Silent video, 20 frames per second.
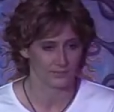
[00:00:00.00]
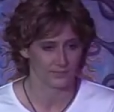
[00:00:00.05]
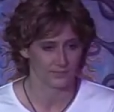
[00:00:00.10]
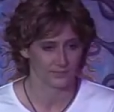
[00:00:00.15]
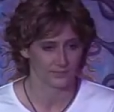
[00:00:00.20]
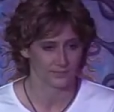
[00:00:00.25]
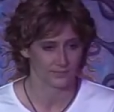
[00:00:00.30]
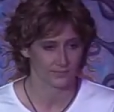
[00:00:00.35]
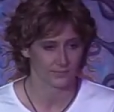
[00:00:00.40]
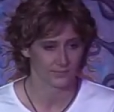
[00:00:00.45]

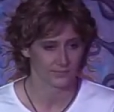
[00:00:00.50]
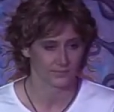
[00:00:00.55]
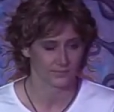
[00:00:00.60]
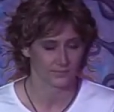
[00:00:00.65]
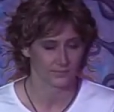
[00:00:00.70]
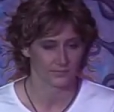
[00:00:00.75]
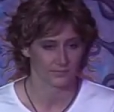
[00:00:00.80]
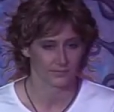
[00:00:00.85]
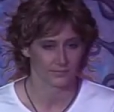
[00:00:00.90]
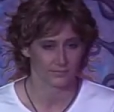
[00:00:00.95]

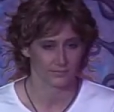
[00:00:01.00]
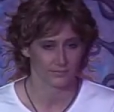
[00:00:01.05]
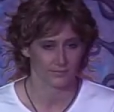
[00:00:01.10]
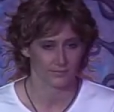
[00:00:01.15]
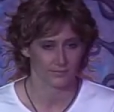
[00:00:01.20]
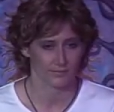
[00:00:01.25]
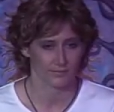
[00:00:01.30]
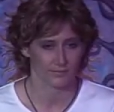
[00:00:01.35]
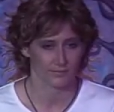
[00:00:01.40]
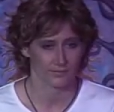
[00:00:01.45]

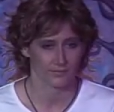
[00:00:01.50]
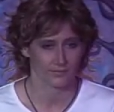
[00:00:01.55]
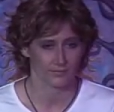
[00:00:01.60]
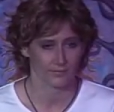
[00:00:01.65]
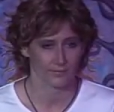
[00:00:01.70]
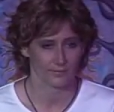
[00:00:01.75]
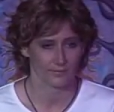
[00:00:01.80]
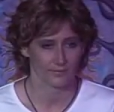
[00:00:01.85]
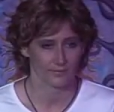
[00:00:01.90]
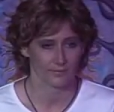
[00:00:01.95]

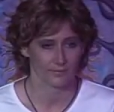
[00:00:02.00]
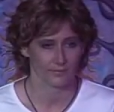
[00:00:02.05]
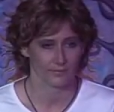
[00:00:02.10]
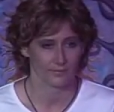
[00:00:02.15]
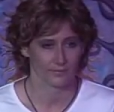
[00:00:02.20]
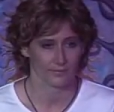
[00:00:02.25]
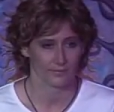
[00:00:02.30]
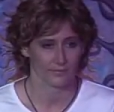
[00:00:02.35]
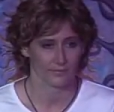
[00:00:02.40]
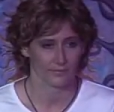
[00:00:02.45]

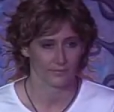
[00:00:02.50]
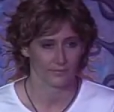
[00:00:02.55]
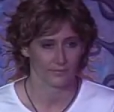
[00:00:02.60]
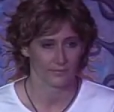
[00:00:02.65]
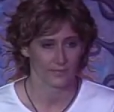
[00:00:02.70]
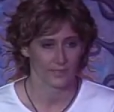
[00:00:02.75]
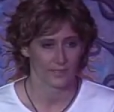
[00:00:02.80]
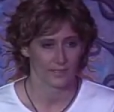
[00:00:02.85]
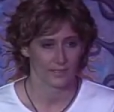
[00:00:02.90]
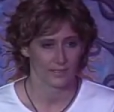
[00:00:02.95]

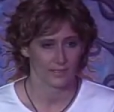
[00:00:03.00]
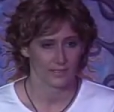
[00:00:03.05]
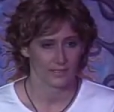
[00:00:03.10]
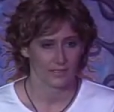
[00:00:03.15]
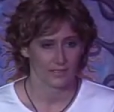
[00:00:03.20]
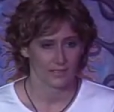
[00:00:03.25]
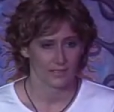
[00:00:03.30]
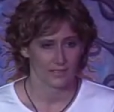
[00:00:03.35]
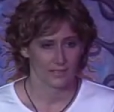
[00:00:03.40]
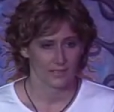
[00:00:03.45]

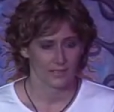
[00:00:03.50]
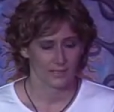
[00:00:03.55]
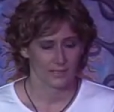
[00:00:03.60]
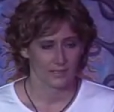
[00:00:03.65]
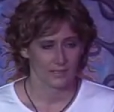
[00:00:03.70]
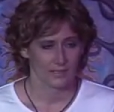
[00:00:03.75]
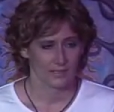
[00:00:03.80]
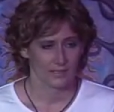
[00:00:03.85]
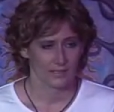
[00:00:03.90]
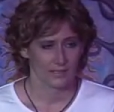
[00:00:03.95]

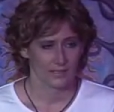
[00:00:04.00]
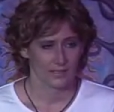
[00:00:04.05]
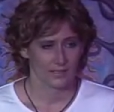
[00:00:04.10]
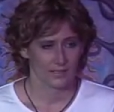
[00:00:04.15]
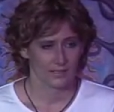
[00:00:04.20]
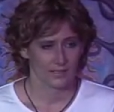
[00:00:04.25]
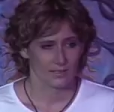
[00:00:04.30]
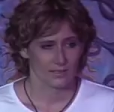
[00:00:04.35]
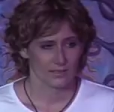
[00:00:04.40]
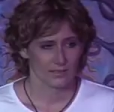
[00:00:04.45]

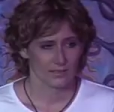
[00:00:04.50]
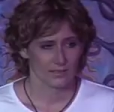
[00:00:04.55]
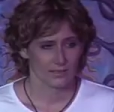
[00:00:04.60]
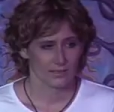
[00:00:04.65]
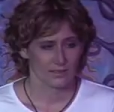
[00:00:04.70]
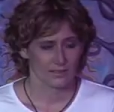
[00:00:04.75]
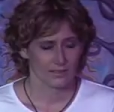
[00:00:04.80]
(no one is talking)